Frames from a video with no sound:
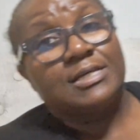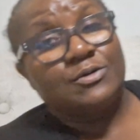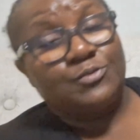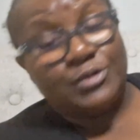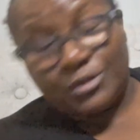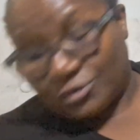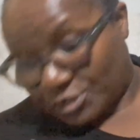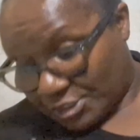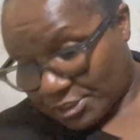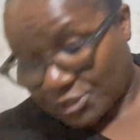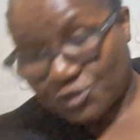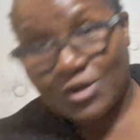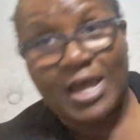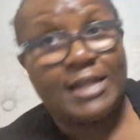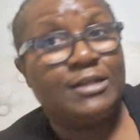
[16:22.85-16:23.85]
and we'll
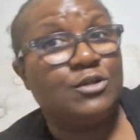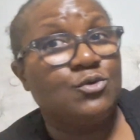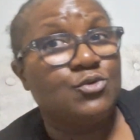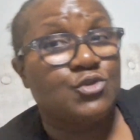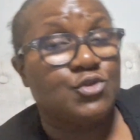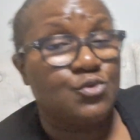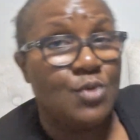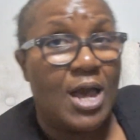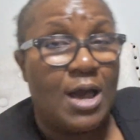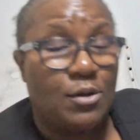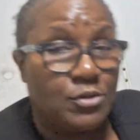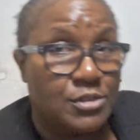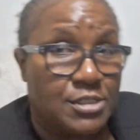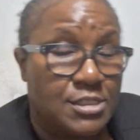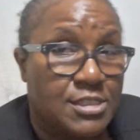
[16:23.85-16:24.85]
just try to do 2
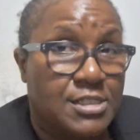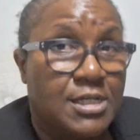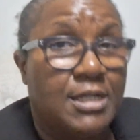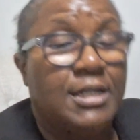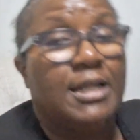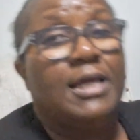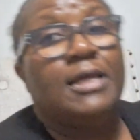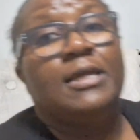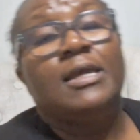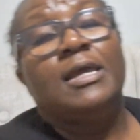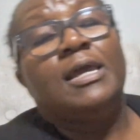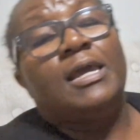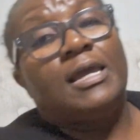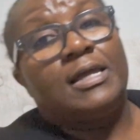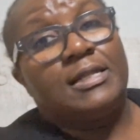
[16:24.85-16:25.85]
hours a Sunday
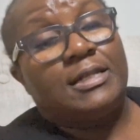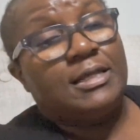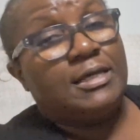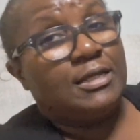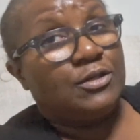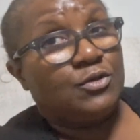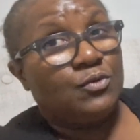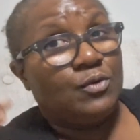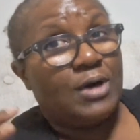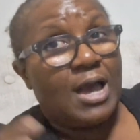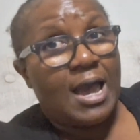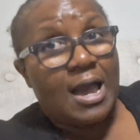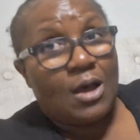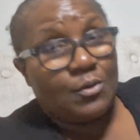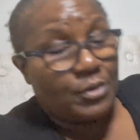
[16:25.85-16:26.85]
and then do an
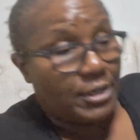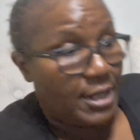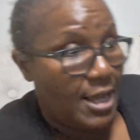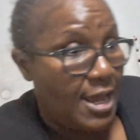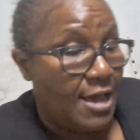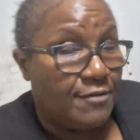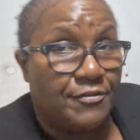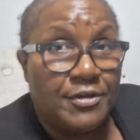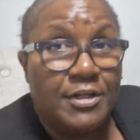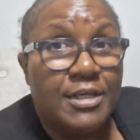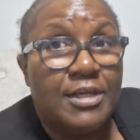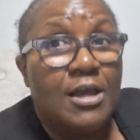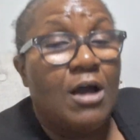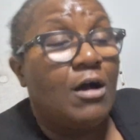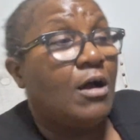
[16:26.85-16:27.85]
hour and a half in the
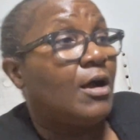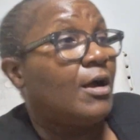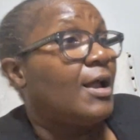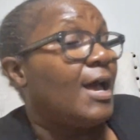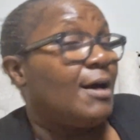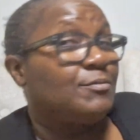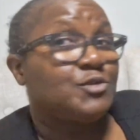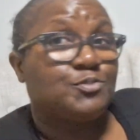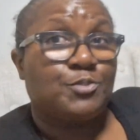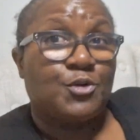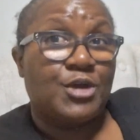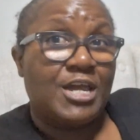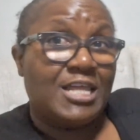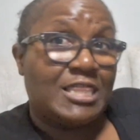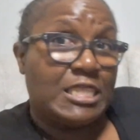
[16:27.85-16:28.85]
yard. I'm
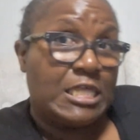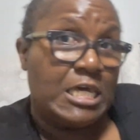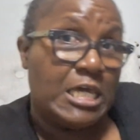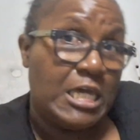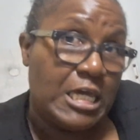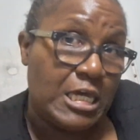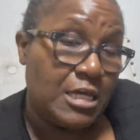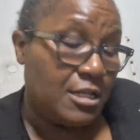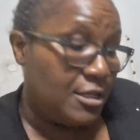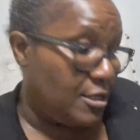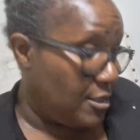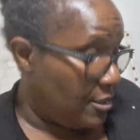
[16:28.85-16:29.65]
spread thin.